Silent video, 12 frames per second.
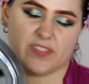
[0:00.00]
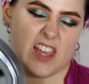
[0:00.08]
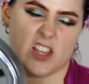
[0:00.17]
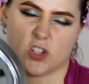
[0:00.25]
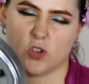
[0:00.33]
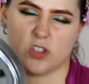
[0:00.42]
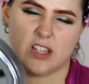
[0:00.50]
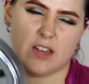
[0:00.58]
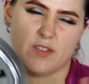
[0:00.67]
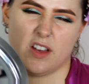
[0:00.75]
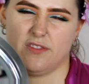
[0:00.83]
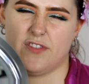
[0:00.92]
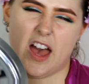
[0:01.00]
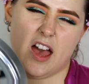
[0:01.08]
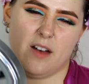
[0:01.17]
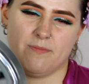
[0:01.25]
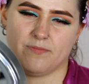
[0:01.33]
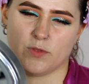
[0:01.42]
it's good to give it a
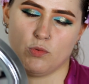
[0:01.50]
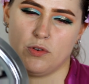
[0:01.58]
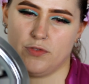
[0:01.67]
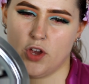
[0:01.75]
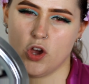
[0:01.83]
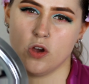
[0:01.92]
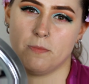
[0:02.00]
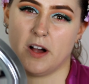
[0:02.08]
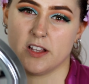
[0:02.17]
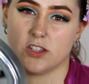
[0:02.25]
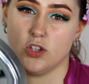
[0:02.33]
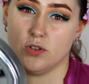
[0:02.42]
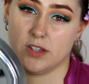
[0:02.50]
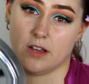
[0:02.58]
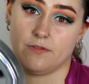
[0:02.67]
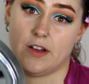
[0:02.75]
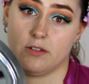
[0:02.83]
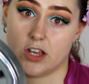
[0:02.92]
fair review by using a
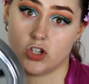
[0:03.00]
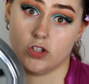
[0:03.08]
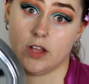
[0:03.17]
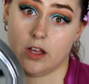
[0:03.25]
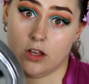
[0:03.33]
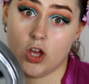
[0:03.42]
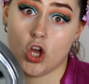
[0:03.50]
foundation that